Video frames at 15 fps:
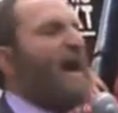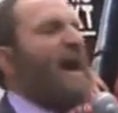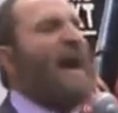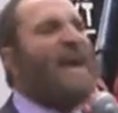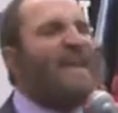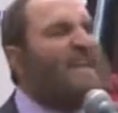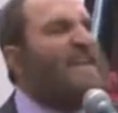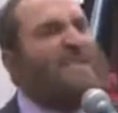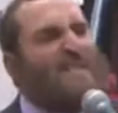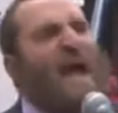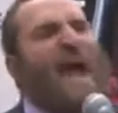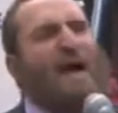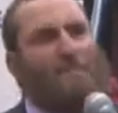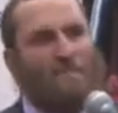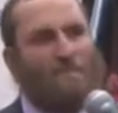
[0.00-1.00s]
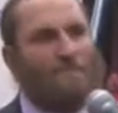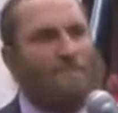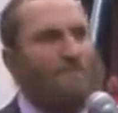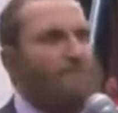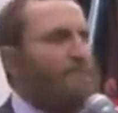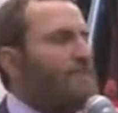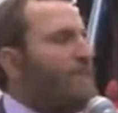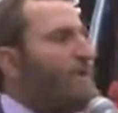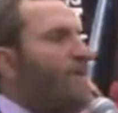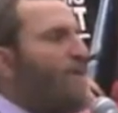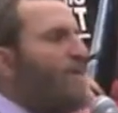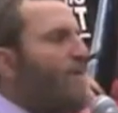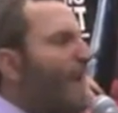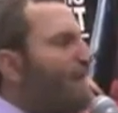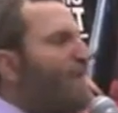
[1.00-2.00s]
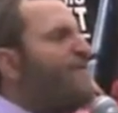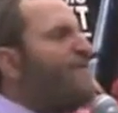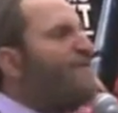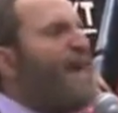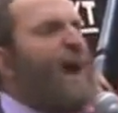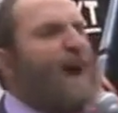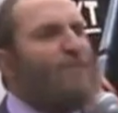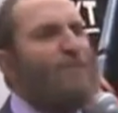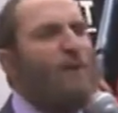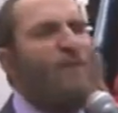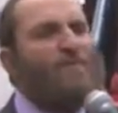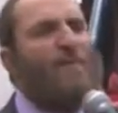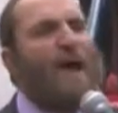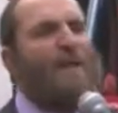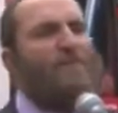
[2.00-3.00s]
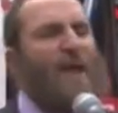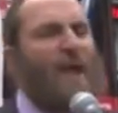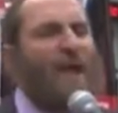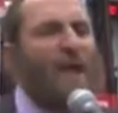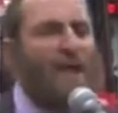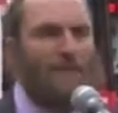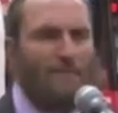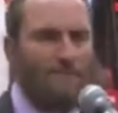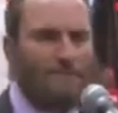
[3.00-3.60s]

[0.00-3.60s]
I condemn with every fiber of my being.